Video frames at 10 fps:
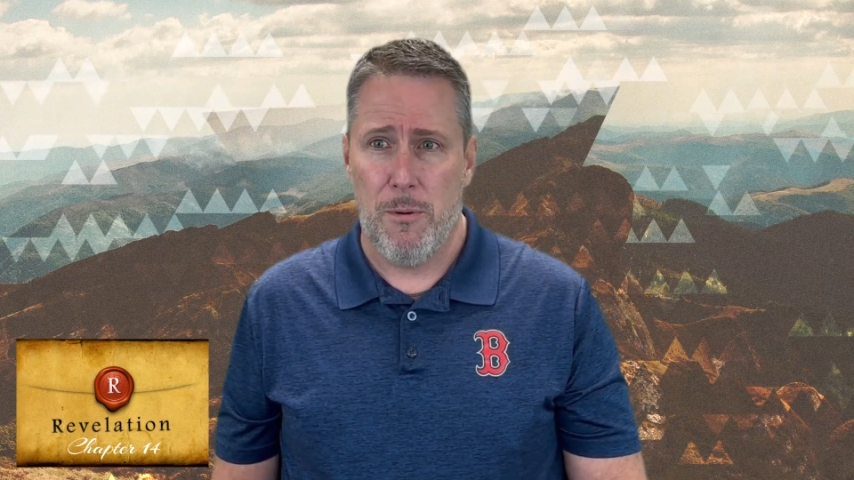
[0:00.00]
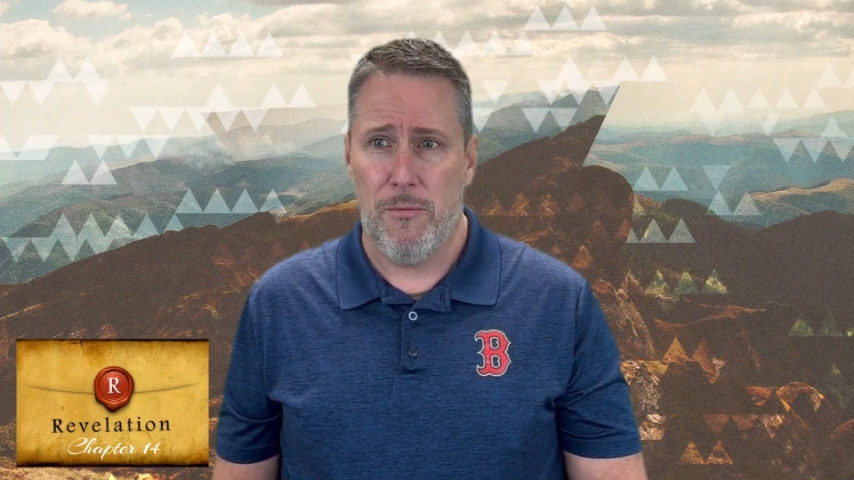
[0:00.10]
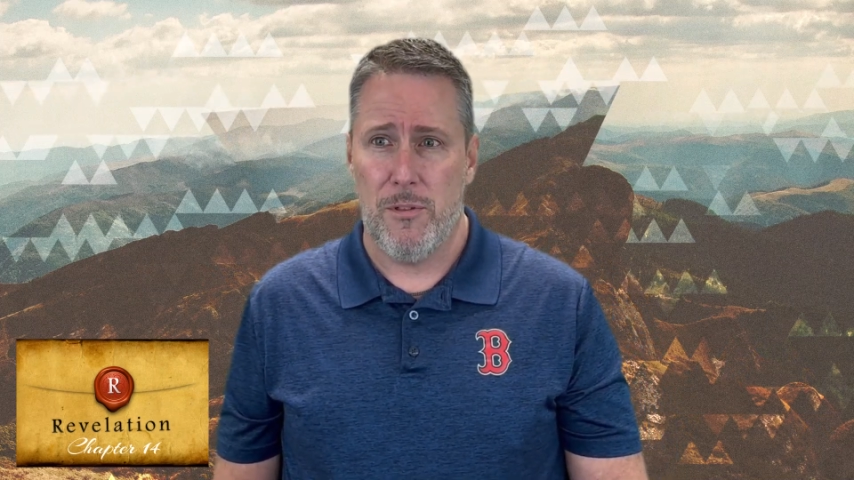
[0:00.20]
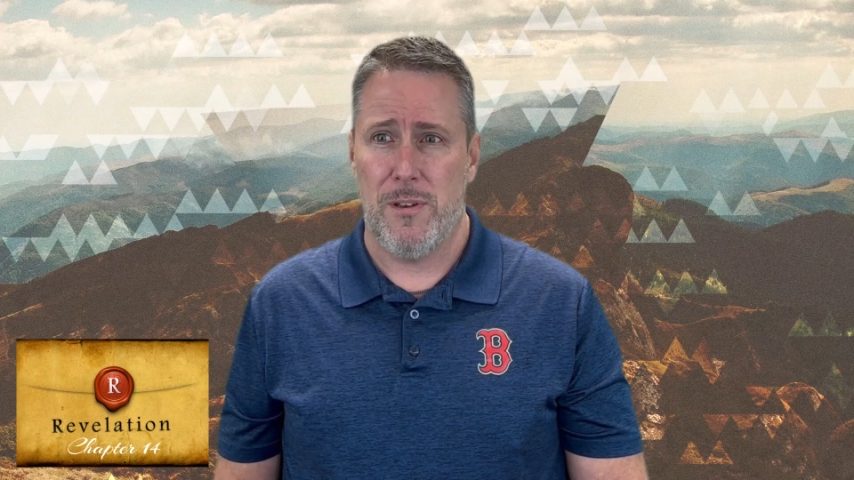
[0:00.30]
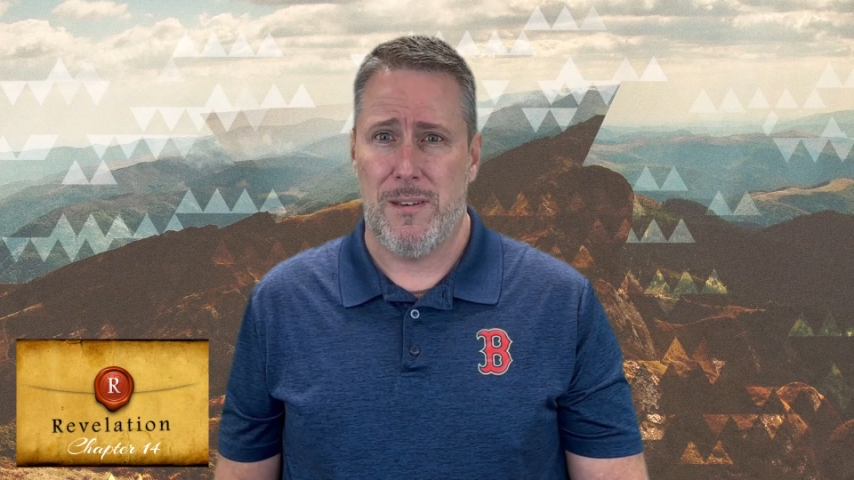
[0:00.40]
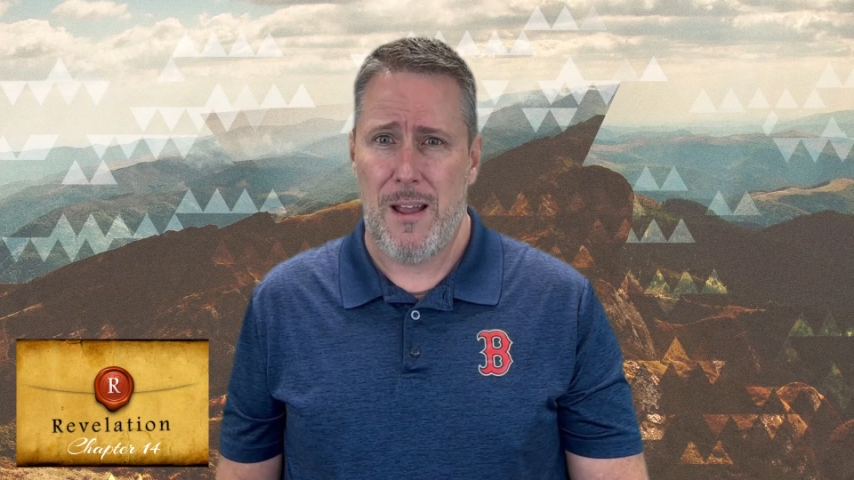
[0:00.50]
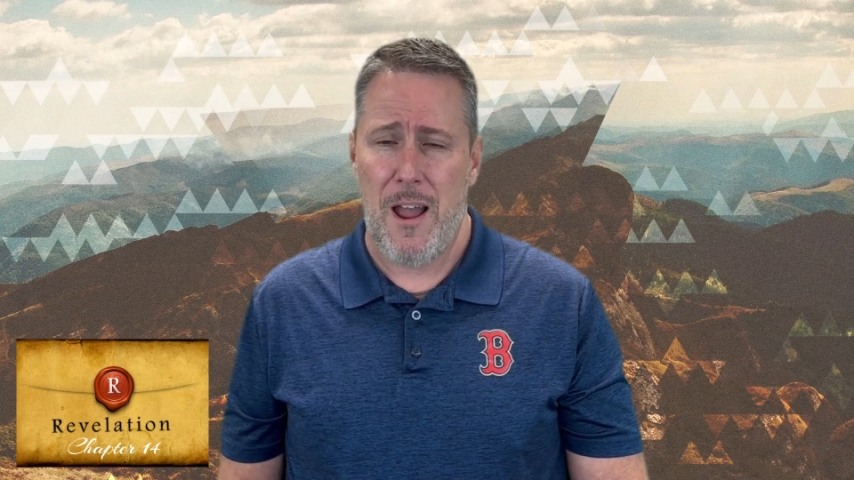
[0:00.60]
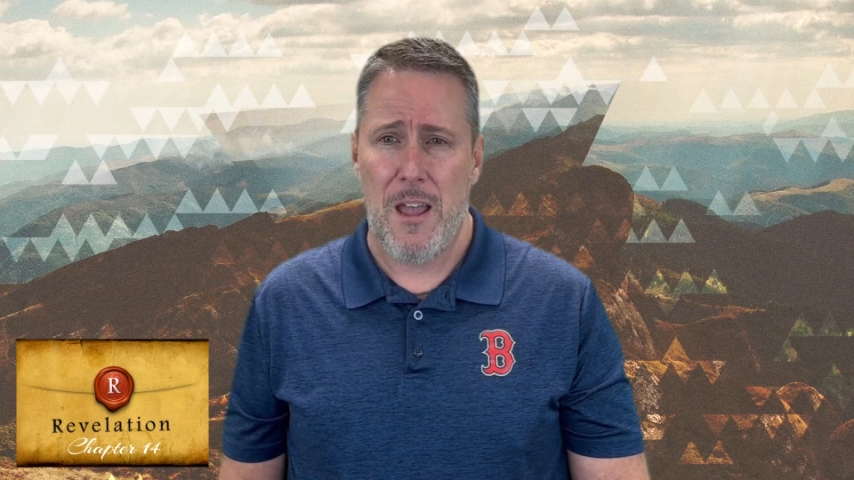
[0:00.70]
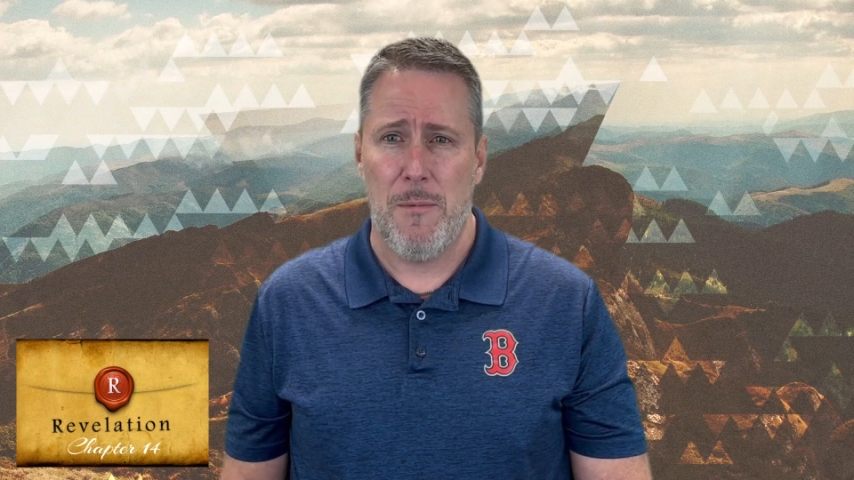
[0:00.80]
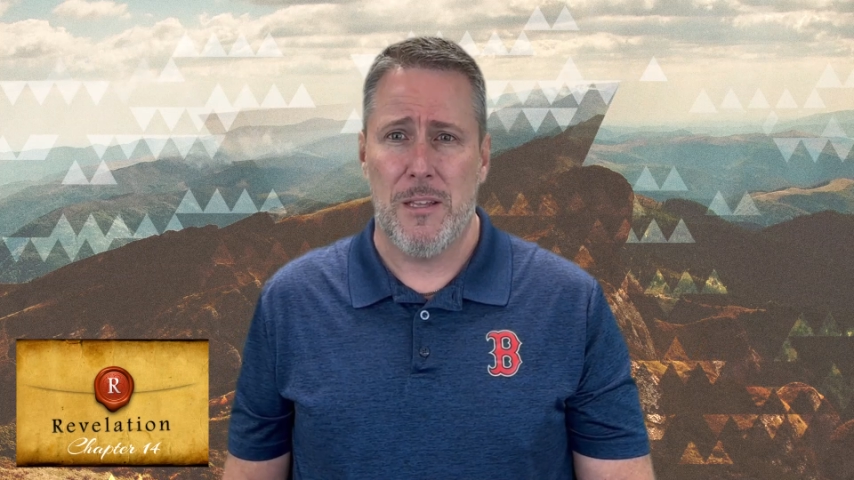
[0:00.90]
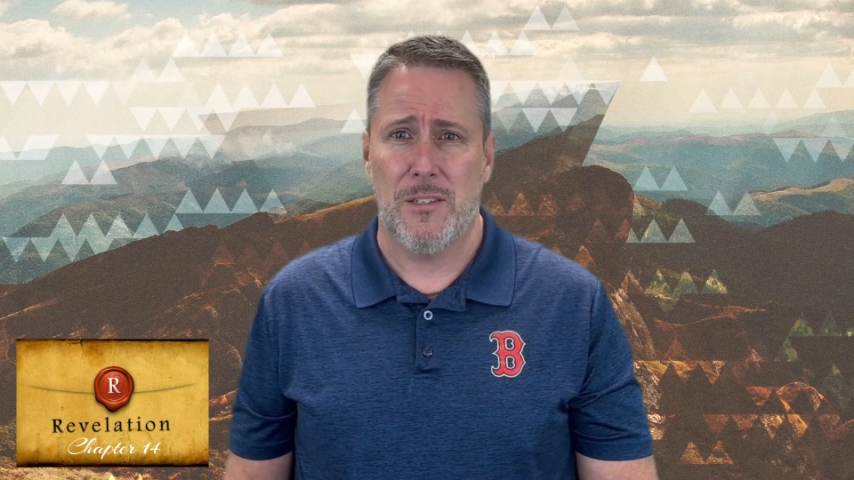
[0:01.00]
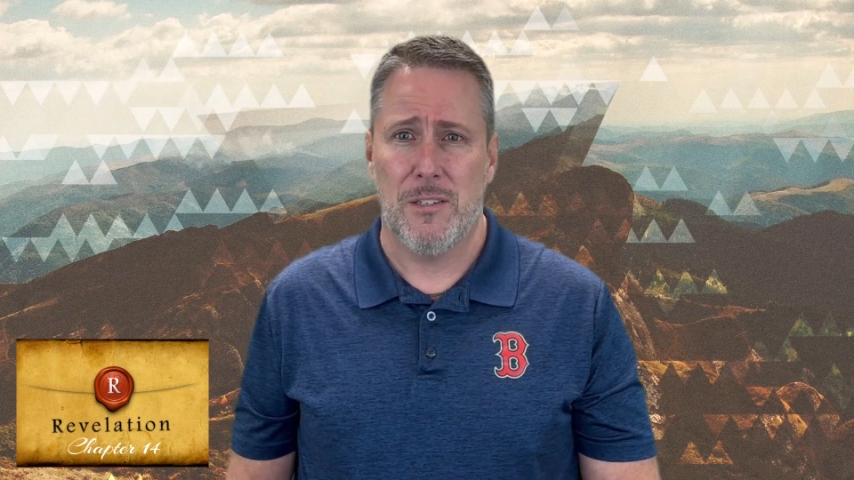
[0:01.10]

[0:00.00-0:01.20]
for the time has